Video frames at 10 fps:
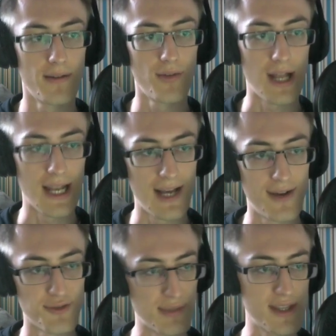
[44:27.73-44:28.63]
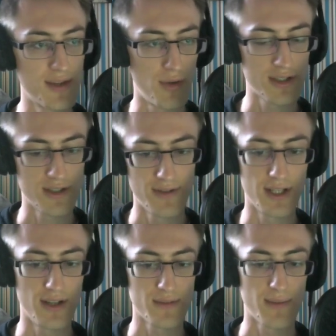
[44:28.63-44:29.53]
allows me to watch the
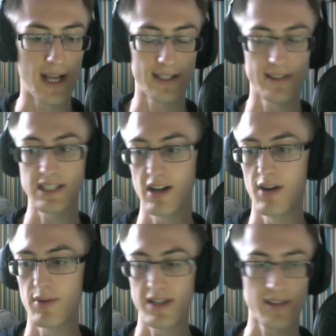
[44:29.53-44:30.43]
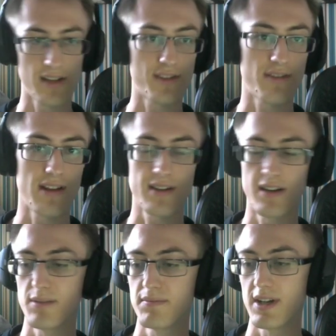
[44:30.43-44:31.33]
videos back and think, oh, we had such a great
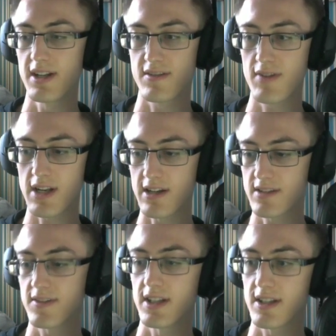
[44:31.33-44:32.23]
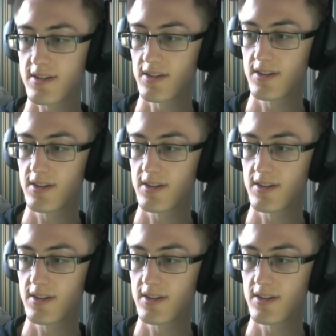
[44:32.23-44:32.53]
time, and that's a really nice feeling. So